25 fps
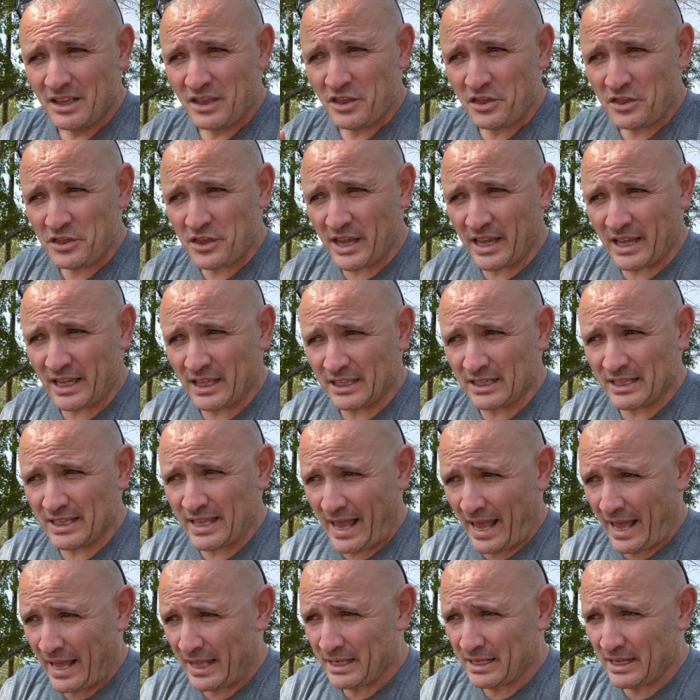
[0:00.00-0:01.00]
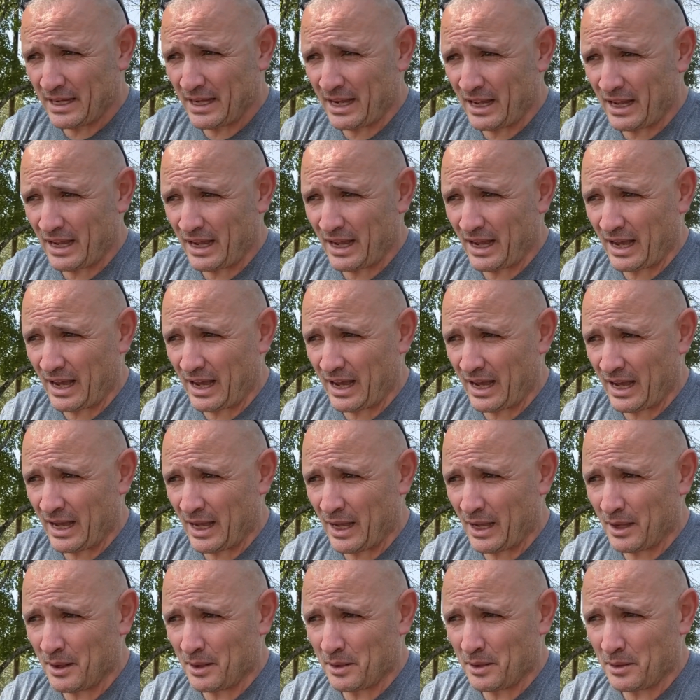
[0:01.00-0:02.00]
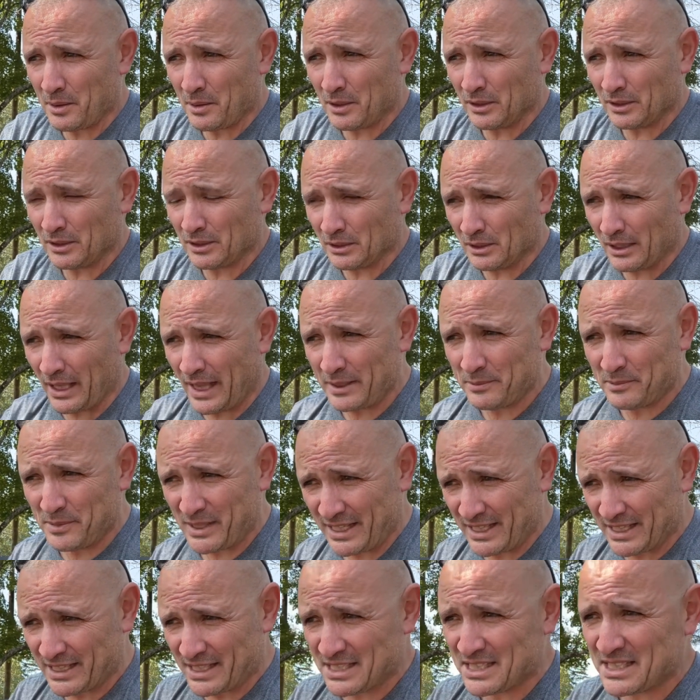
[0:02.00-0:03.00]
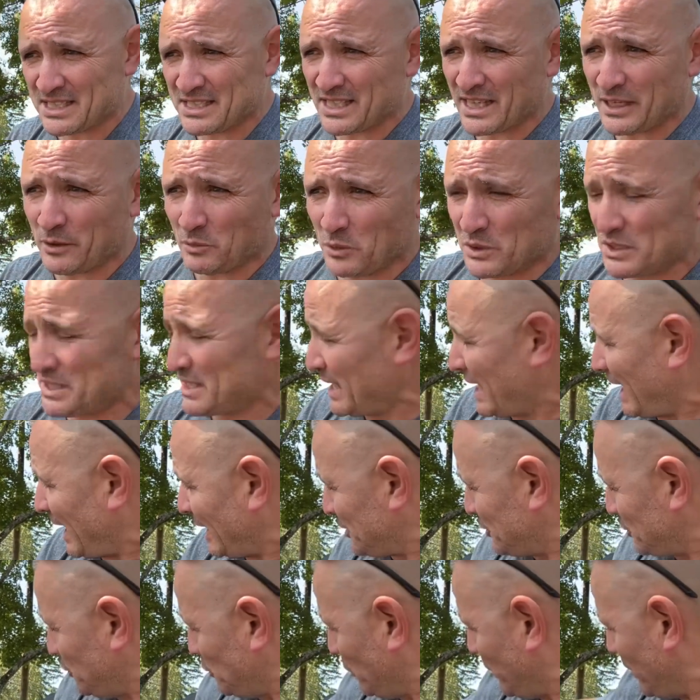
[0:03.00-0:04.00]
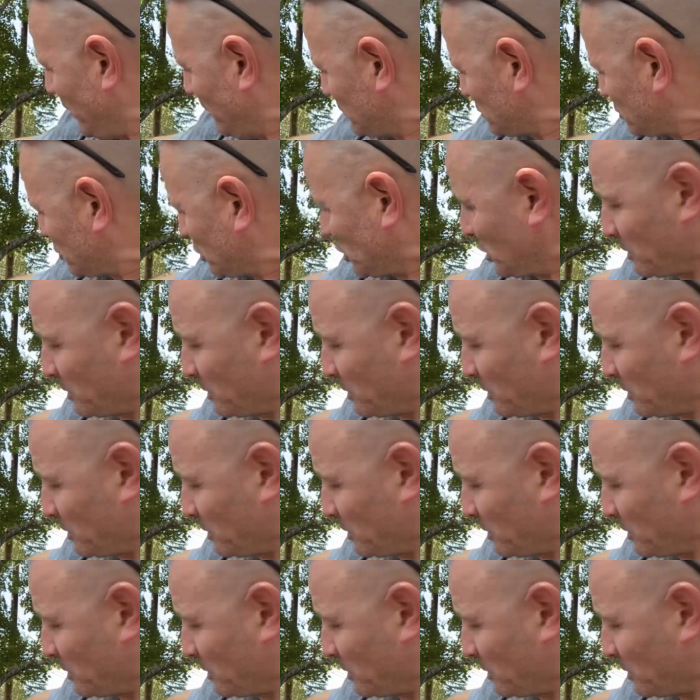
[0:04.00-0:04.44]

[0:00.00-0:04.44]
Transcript: thing that led me to the seat was that I knew it was going